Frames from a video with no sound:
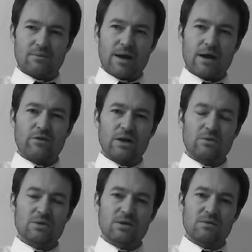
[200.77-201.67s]
Adolf Hitler
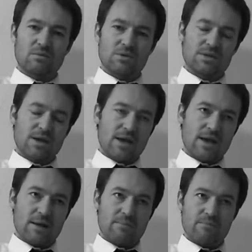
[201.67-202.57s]
was a was a
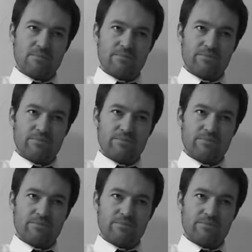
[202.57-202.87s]
um,